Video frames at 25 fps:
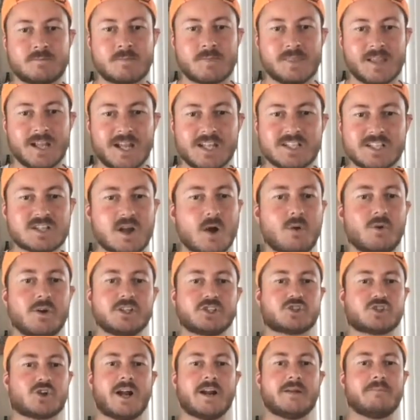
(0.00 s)
He's
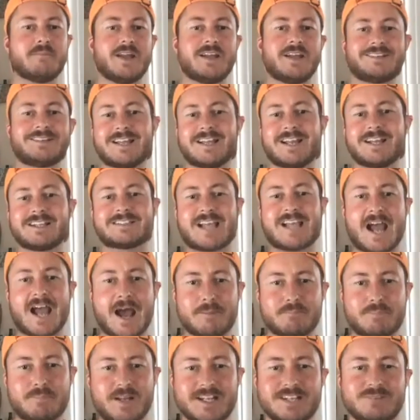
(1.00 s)
always trying to make things
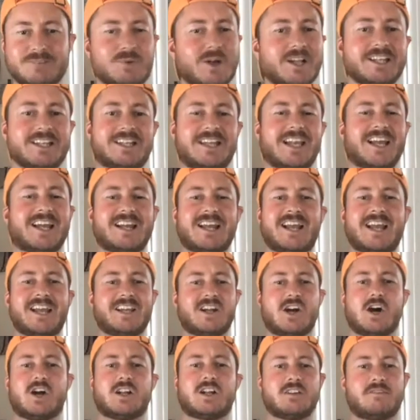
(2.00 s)
happen. He really can't
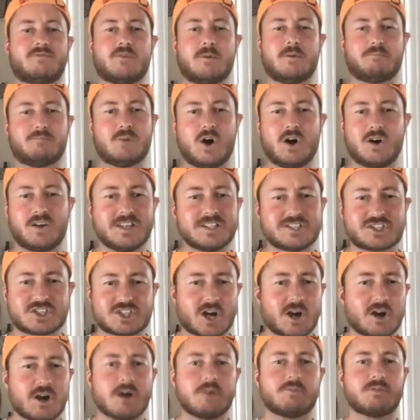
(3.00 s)
hang on to the football. He's
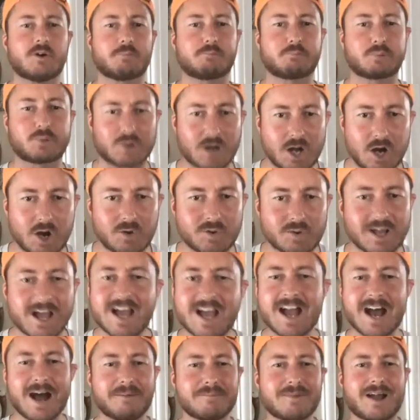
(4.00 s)
turnover prone.
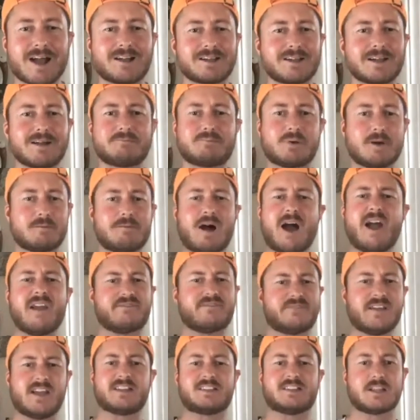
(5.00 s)
I'm not going to put my
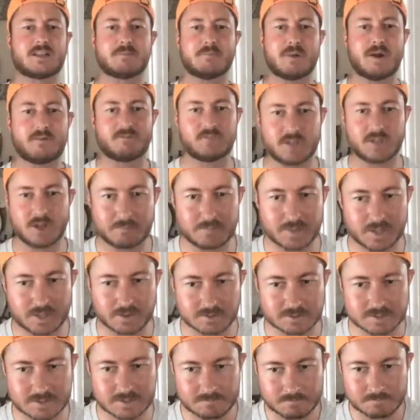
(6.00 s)
faith in the Buffalo
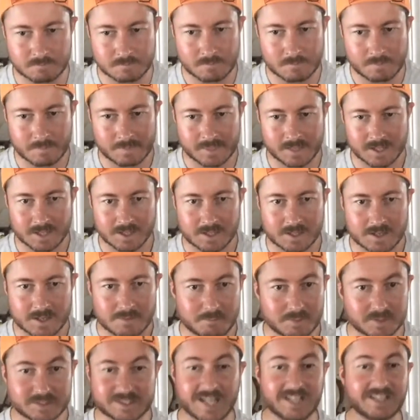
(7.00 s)
Bills.
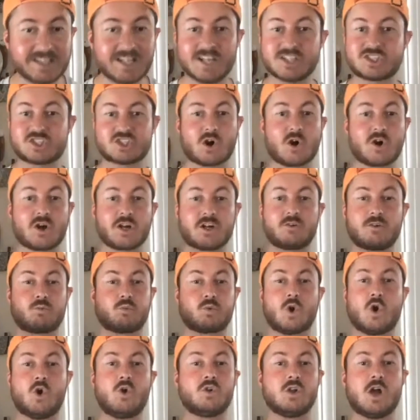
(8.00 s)
But then they started to
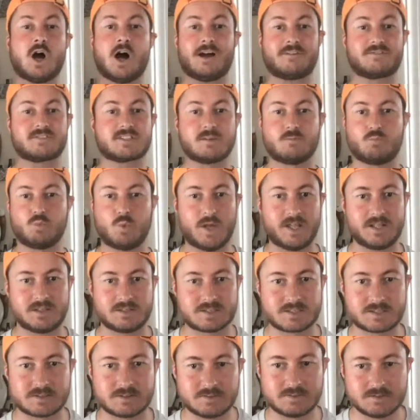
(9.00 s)
roll off some
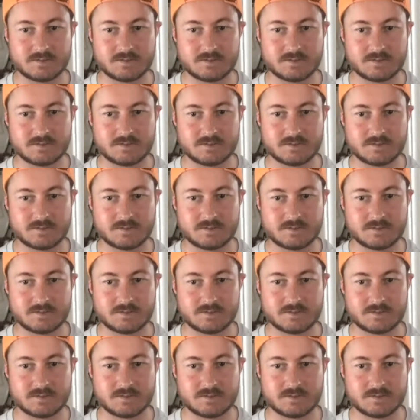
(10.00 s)
wins.